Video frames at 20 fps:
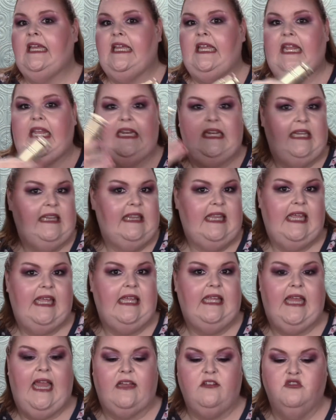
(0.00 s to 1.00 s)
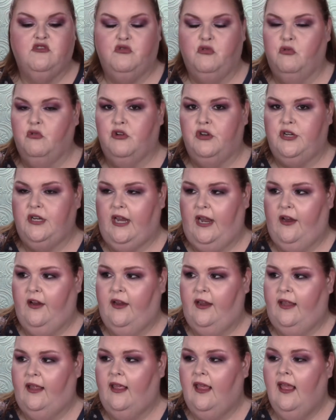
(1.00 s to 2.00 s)
anything
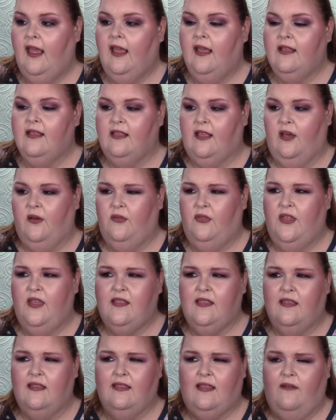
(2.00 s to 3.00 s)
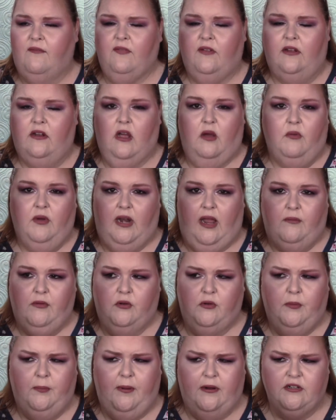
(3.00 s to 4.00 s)
extraordinary. So this is definitely not one I would
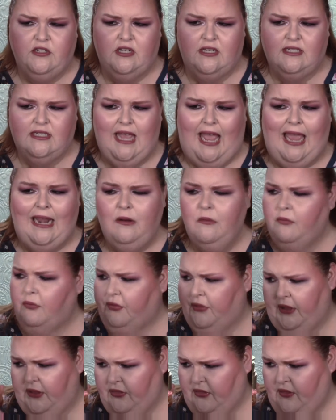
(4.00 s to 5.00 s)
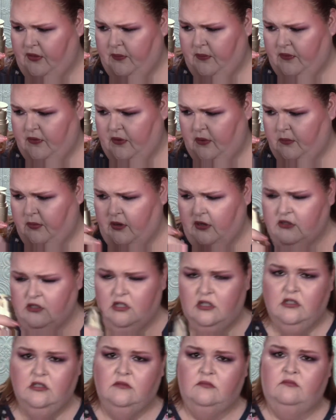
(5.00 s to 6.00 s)
repurchase. I don't think this was in a
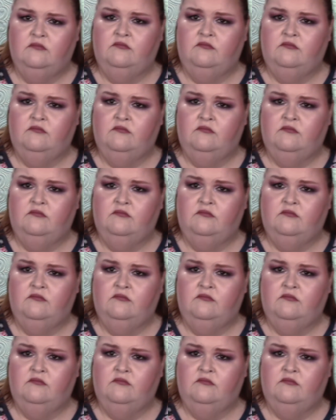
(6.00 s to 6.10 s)
project